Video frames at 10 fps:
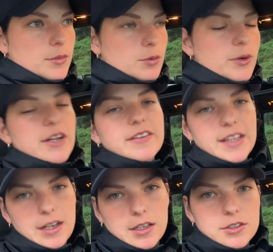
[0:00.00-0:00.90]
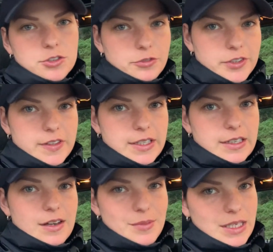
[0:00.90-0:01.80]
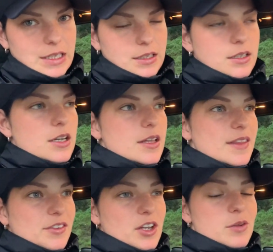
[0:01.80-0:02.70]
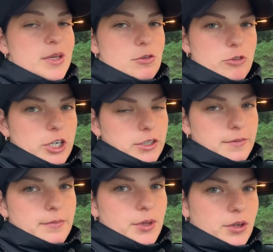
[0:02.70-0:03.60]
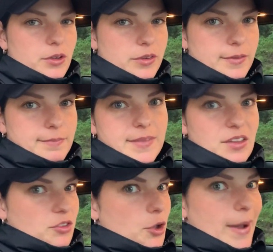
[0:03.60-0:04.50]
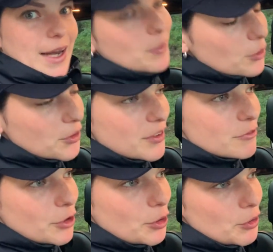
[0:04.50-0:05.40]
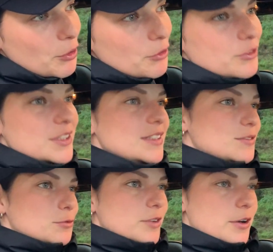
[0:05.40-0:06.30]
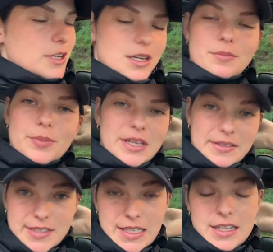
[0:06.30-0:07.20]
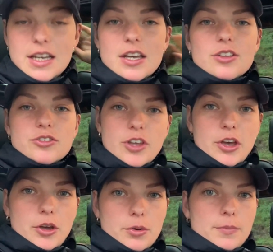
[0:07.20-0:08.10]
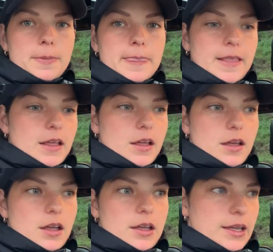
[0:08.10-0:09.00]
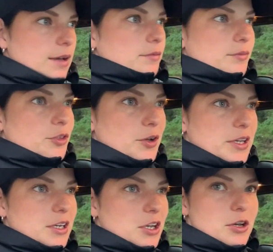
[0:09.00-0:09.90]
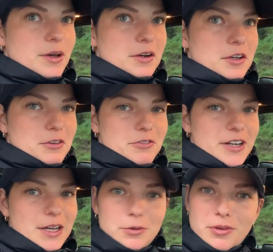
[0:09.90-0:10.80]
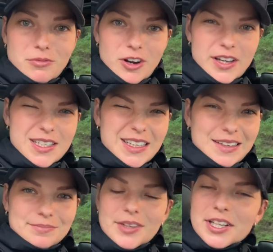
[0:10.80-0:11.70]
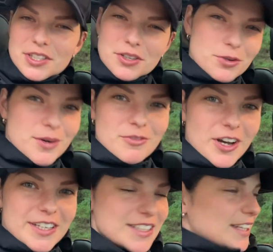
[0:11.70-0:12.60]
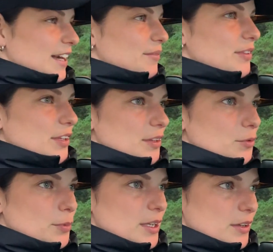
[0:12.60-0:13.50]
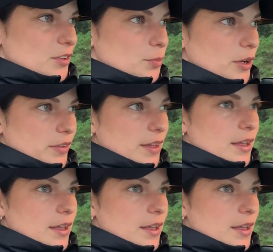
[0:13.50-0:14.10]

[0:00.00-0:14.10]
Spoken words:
When I say hunt, obviously, I mean there's going to be a runner because there's no animals involved. It's all very PC. So, yeah, so I'm going to go and I'm going to find out who I'm riding. I don't know who I'm riding yet, so this will be a nice surprise.